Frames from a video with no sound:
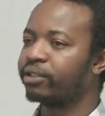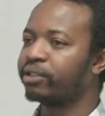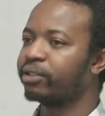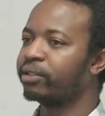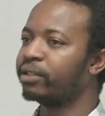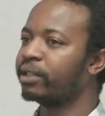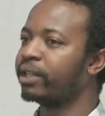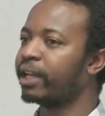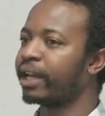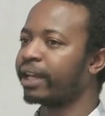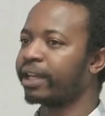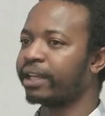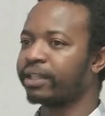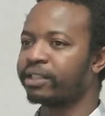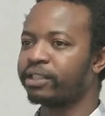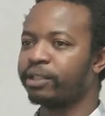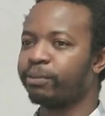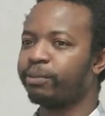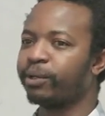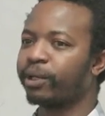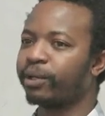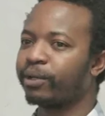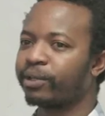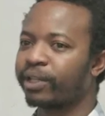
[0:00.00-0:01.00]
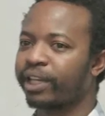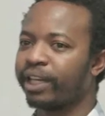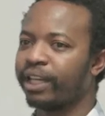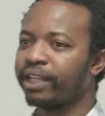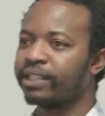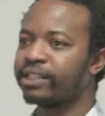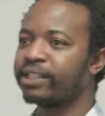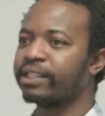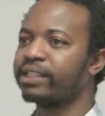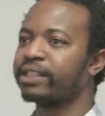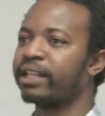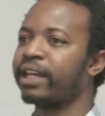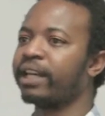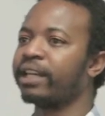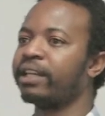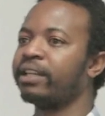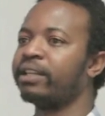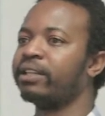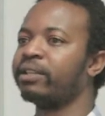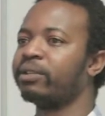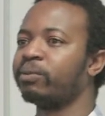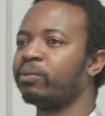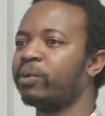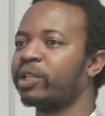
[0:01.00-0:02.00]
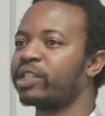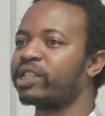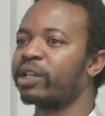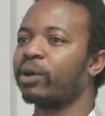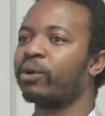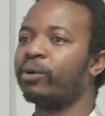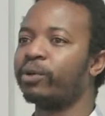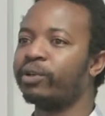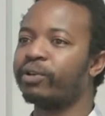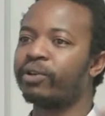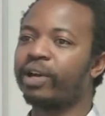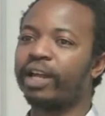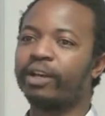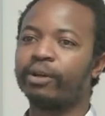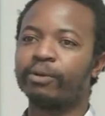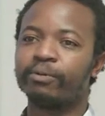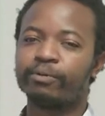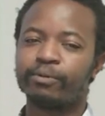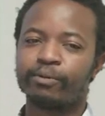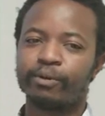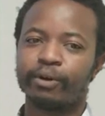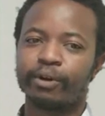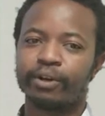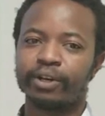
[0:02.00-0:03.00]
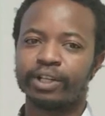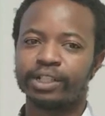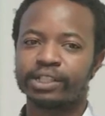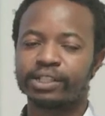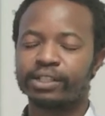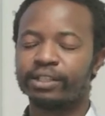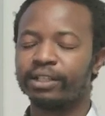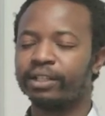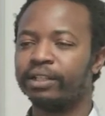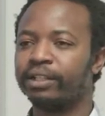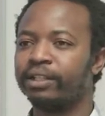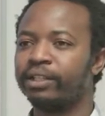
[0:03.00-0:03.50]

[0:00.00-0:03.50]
like a typical case is like in what's called random forest.